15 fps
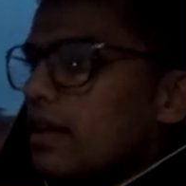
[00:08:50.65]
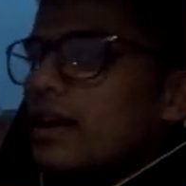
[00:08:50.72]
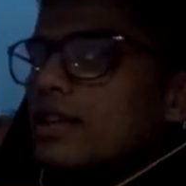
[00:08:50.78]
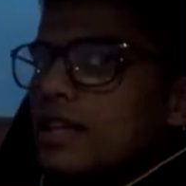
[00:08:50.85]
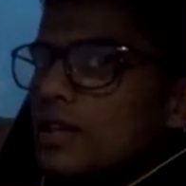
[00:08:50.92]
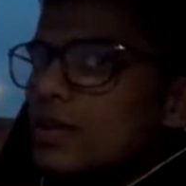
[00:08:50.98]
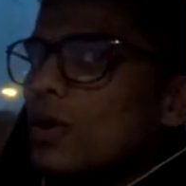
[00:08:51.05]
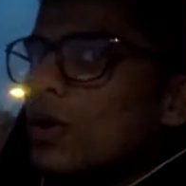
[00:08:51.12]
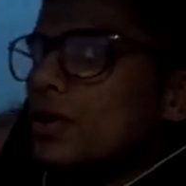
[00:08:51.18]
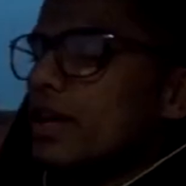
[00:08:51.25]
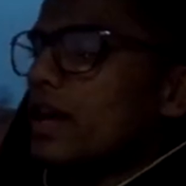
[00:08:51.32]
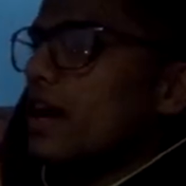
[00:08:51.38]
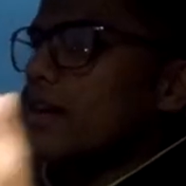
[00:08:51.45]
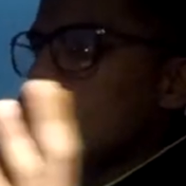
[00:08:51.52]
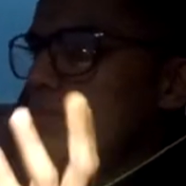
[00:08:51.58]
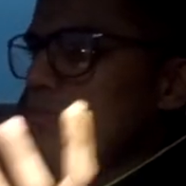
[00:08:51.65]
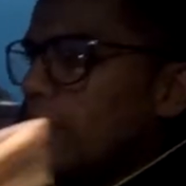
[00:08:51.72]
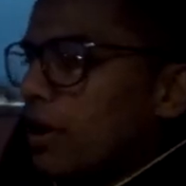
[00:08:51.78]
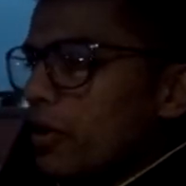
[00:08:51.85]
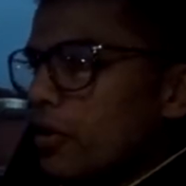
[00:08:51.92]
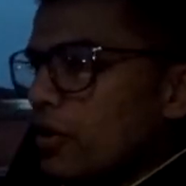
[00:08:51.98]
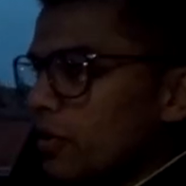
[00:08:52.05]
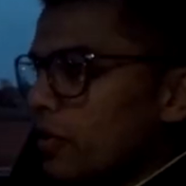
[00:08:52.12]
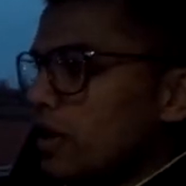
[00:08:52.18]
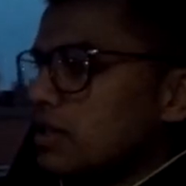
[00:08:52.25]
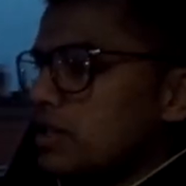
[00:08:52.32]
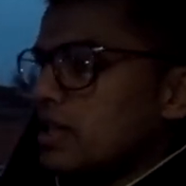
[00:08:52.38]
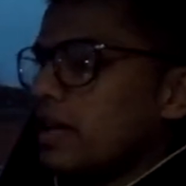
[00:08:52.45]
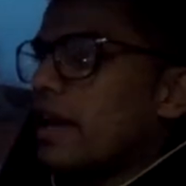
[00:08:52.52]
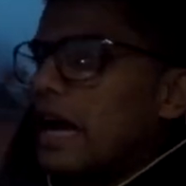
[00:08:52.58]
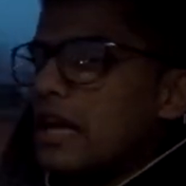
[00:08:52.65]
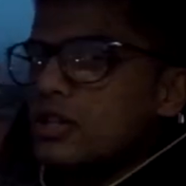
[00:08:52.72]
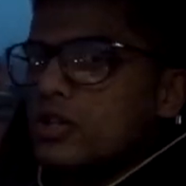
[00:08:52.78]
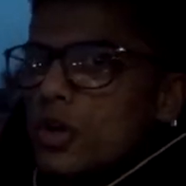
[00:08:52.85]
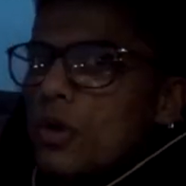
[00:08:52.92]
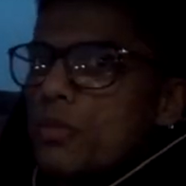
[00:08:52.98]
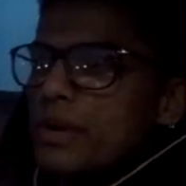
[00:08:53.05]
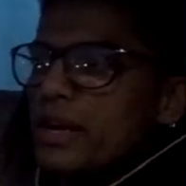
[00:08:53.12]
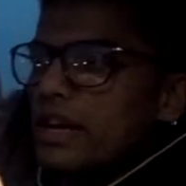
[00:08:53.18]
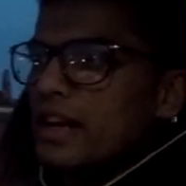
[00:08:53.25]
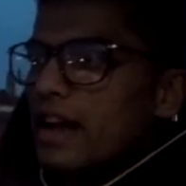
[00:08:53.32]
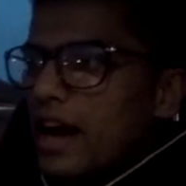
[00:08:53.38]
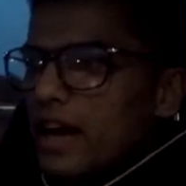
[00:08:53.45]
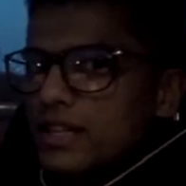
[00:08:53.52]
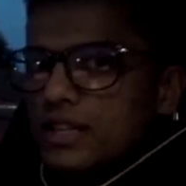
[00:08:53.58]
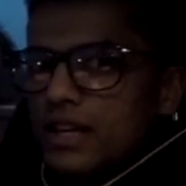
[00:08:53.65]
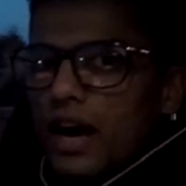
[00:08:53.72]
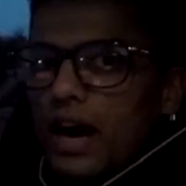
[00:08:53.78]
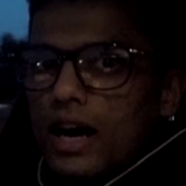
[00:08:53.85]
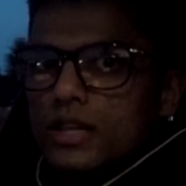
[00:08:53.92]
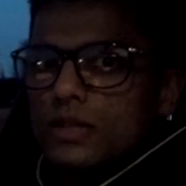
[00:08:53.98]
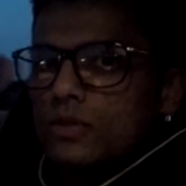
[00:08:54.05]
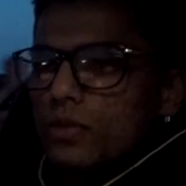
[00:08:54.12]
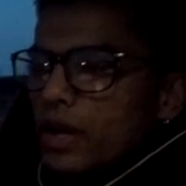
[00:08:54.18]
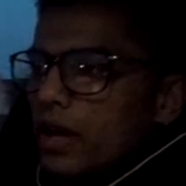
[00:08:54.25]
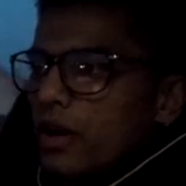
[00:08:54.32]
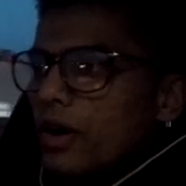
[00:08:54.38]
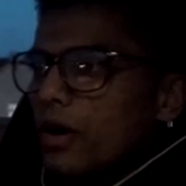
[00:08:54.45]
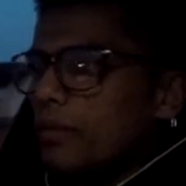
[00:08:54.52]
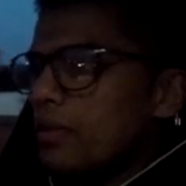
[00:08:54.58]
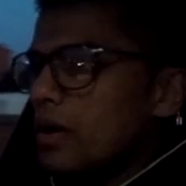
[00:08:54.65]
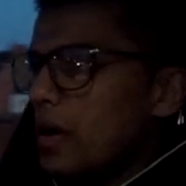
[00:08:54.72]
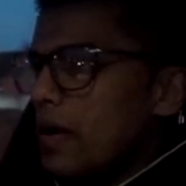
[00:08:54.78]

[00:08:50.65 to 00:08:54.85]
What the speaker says: As I told you guys, my university gets so many nice cars when they come.